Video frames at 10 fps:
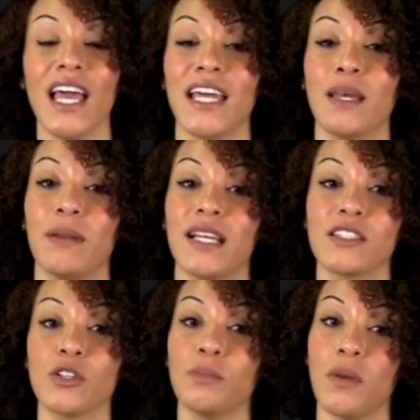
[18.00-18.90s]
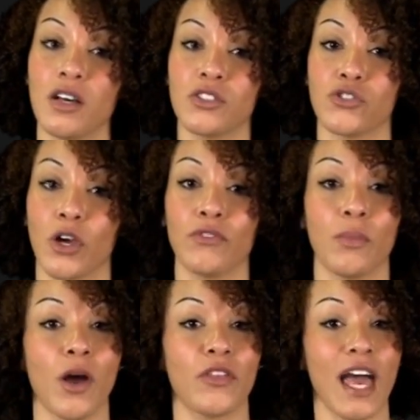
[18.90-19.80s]
In a political masterstroke
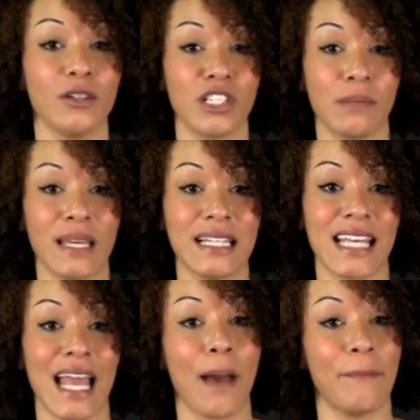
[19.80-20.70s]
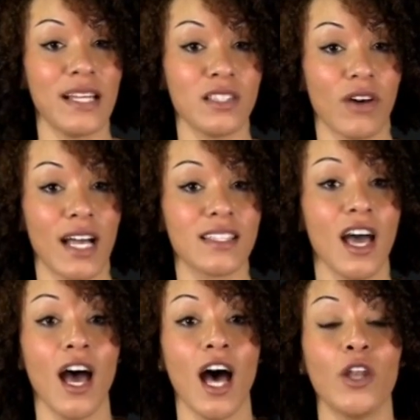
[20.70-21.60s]
for both LGBT and men's rights,
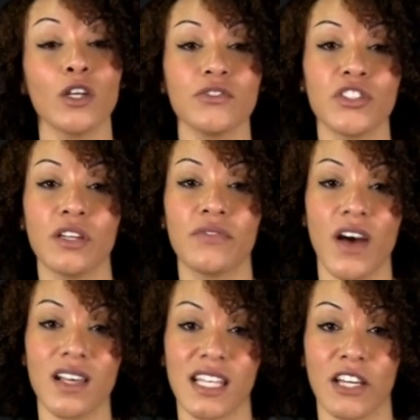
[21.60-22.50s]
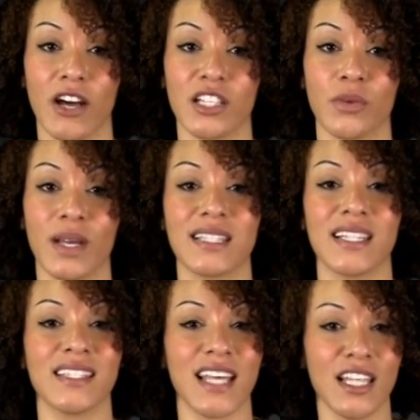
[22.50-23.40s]
an Oxford University graduate has
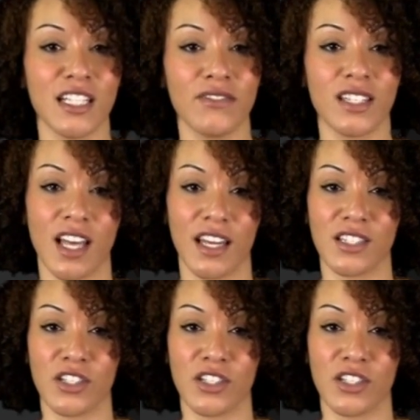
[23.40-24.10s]
sensationally returned his